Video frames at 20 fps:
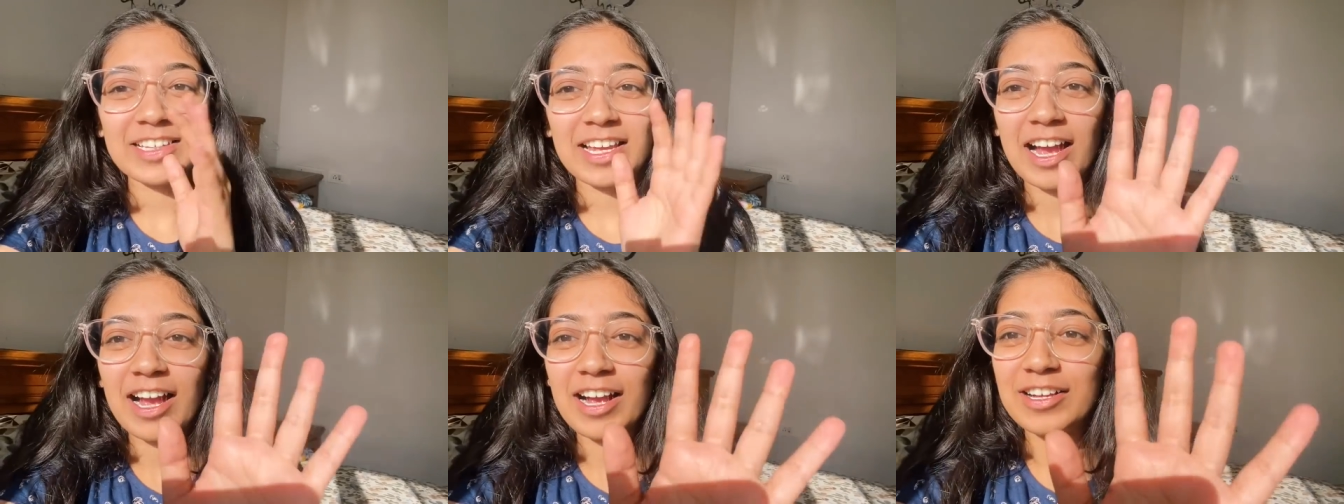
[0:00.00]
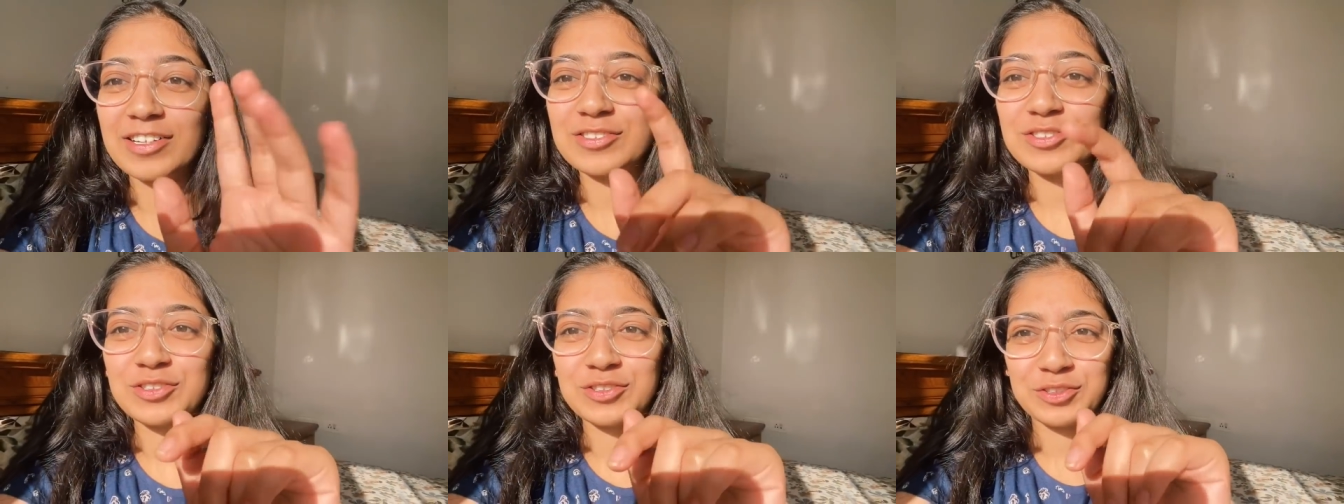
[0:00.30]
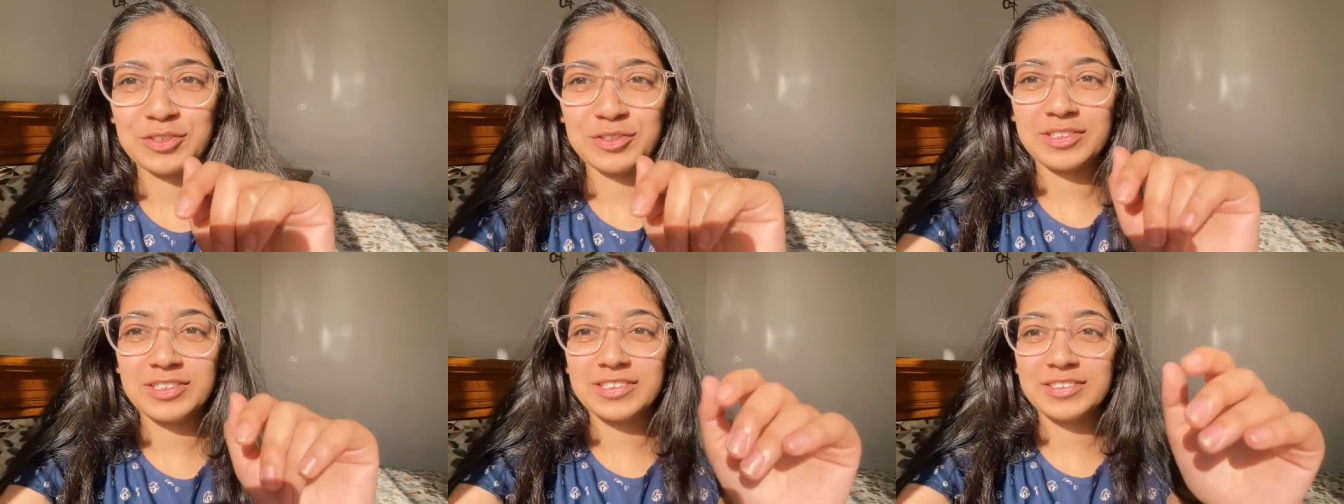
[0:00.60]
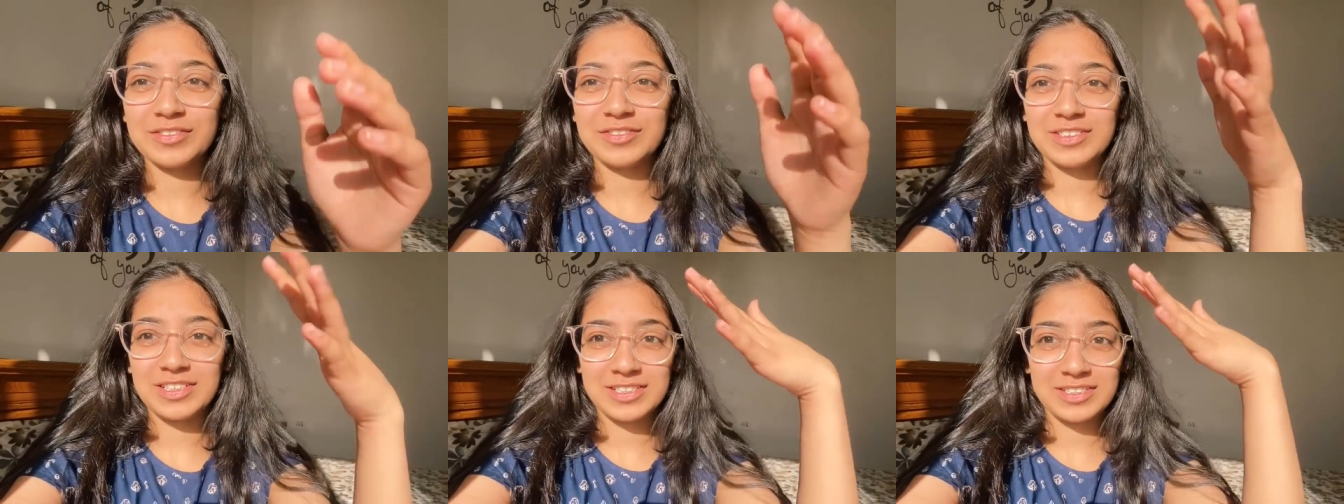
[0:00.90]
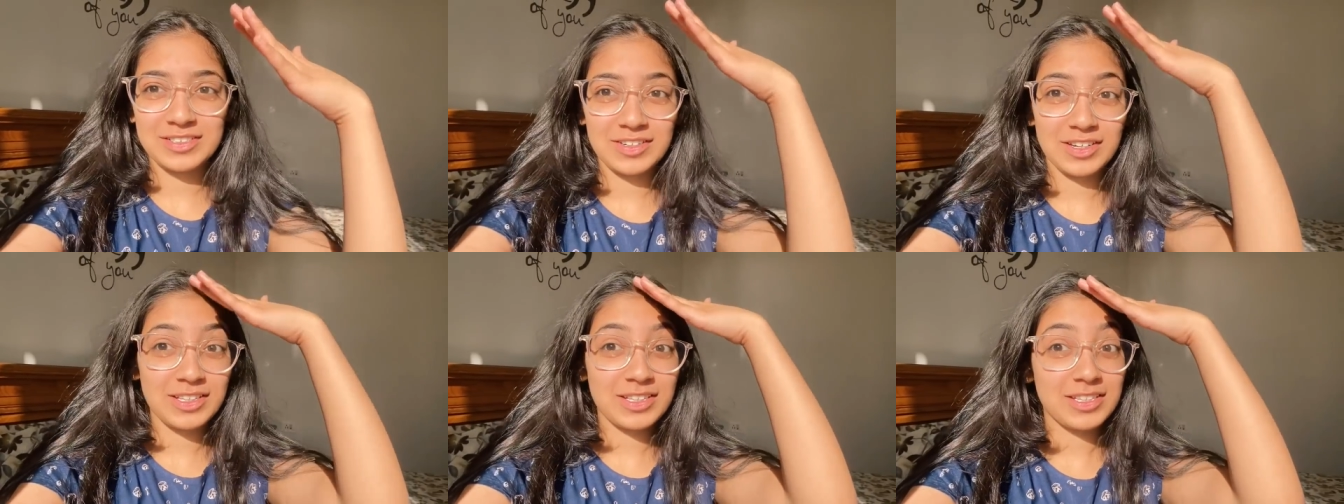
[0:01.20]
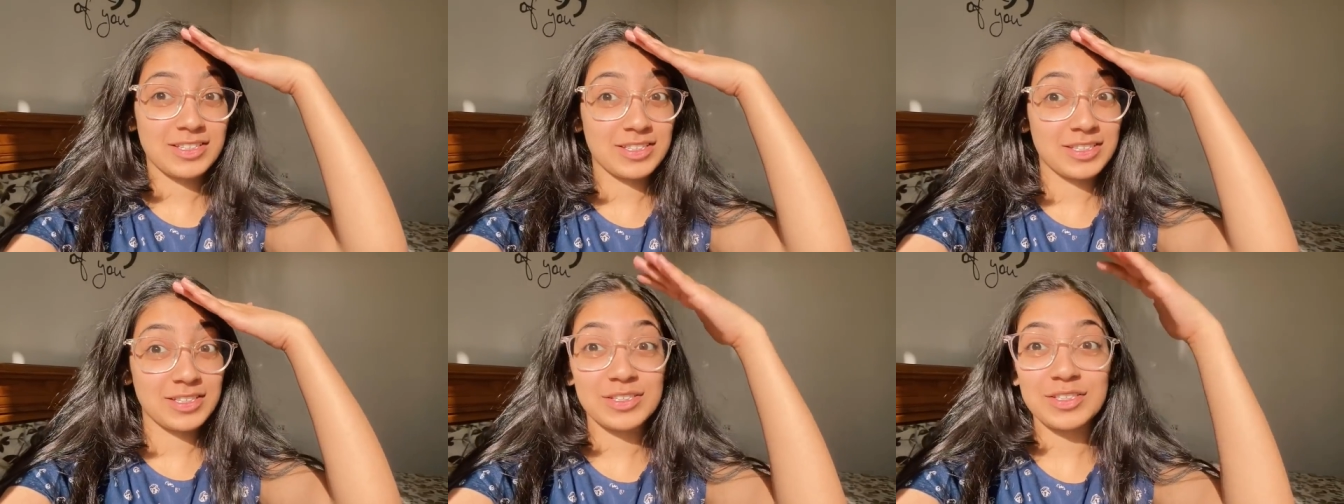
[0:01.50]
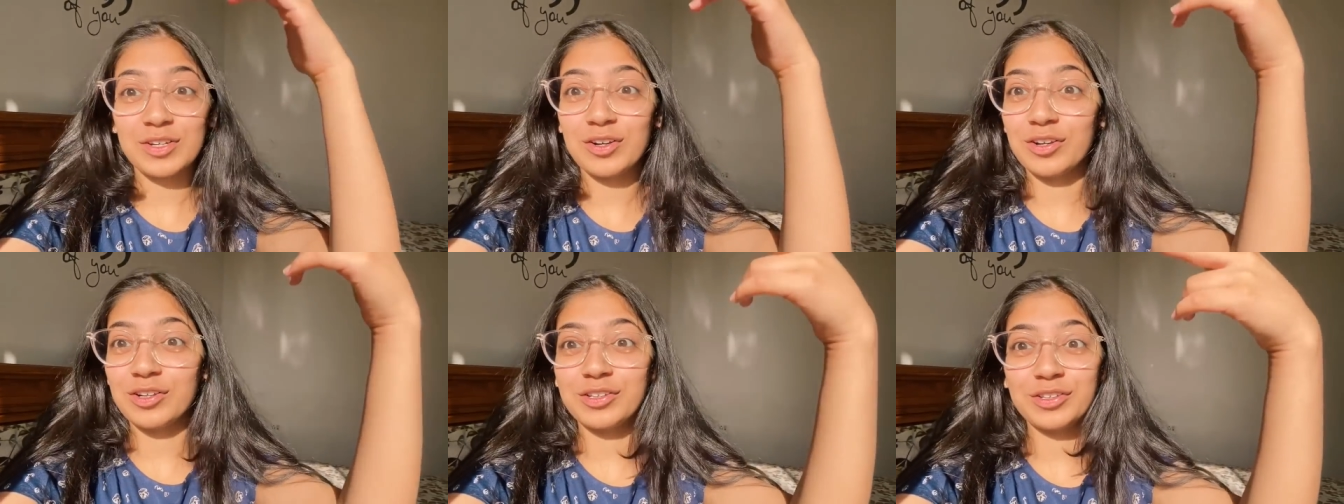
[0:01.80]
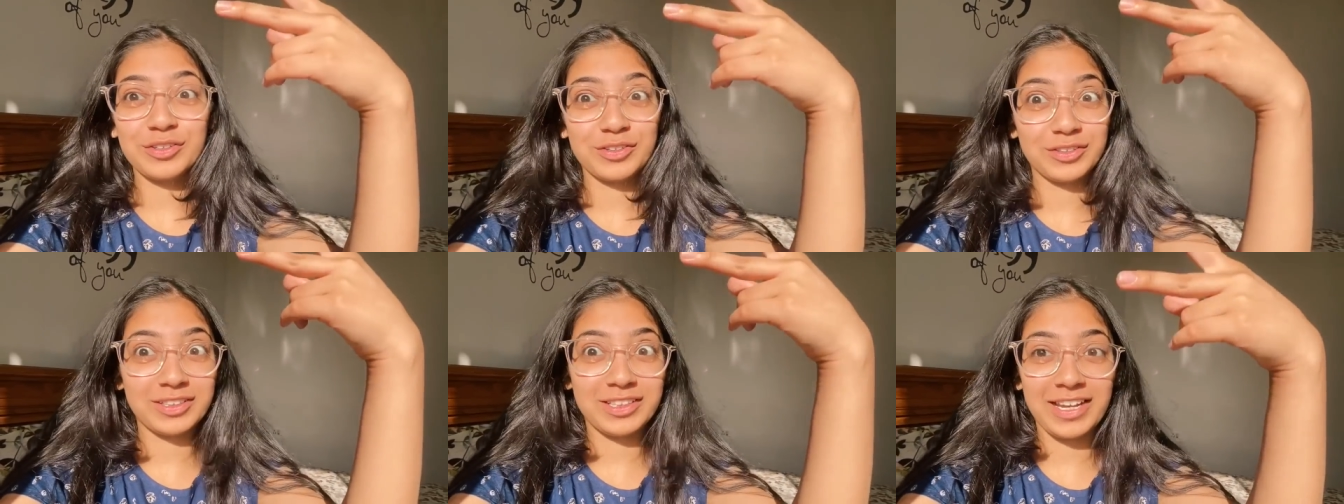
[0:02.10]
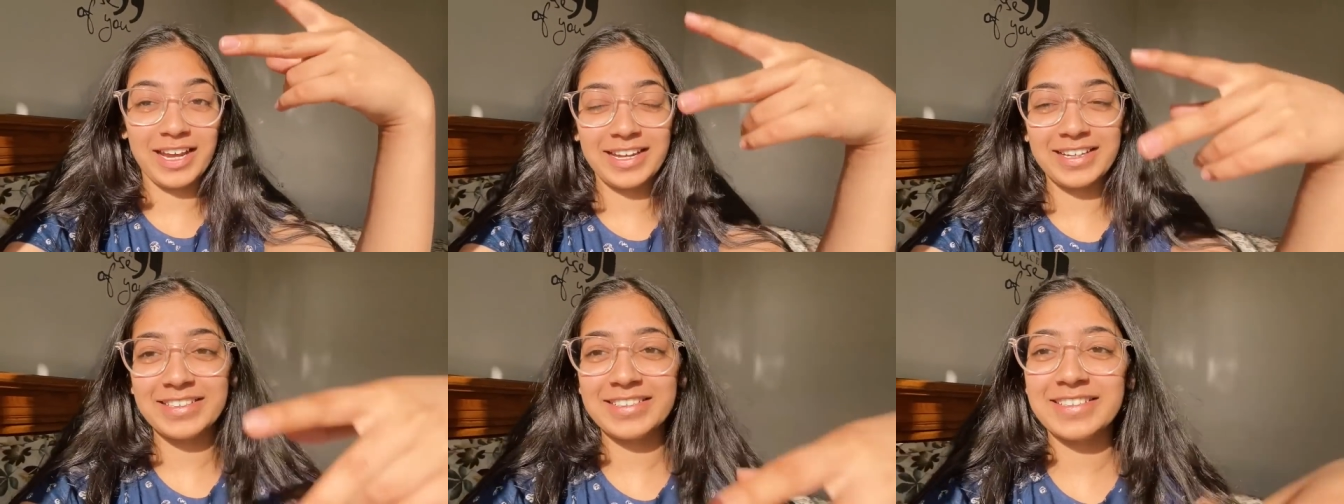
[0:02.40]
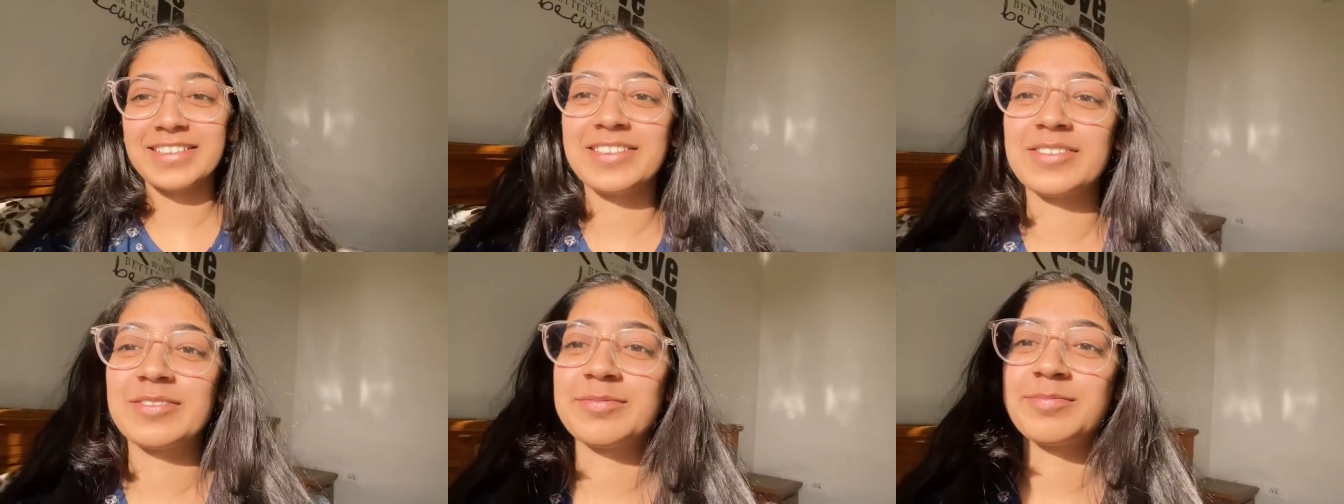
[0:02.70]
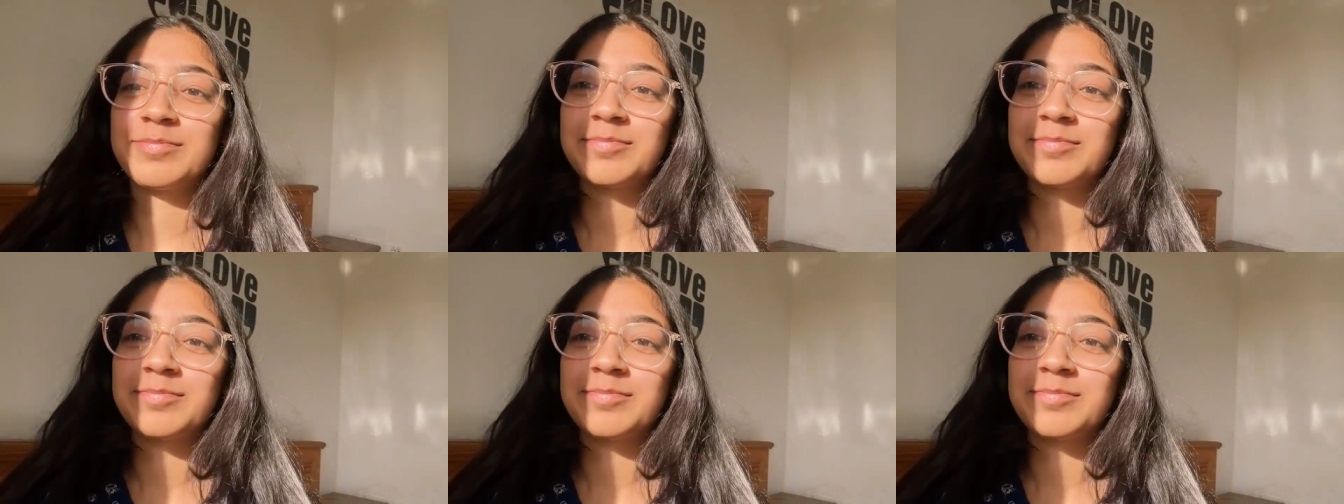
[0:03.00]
I'll show you the difference. Okay, this is called good lighting.